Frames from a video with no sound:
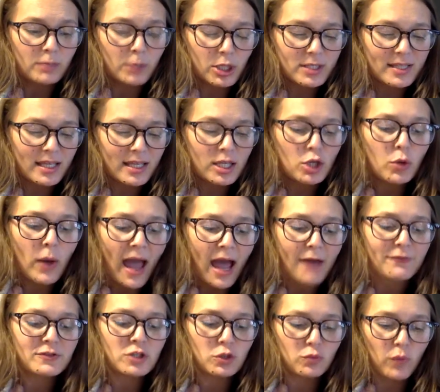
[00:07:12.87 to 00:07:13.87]
"Percy, you
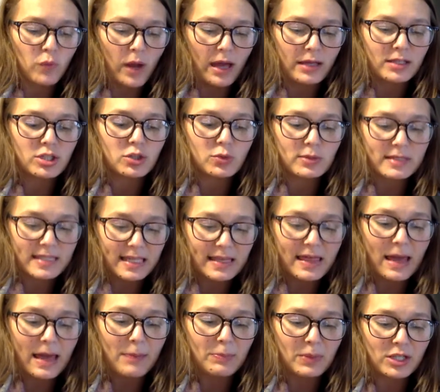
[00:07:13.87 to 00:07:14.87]
have to run. Do you see
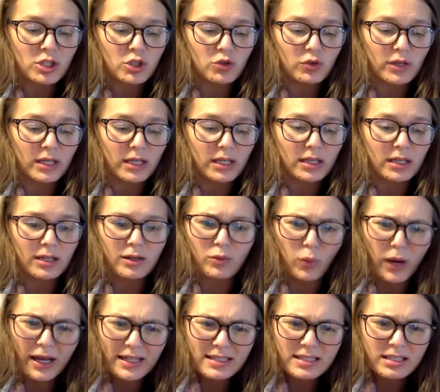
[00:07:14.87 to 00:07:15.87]
that big tree?"
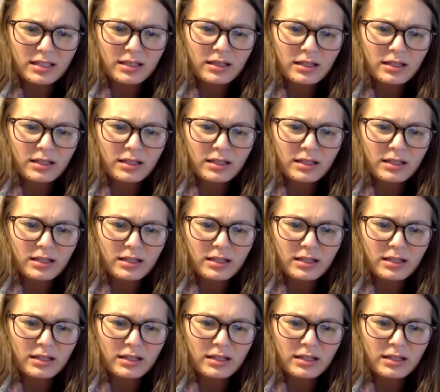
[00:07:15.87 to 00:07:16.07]
"What?"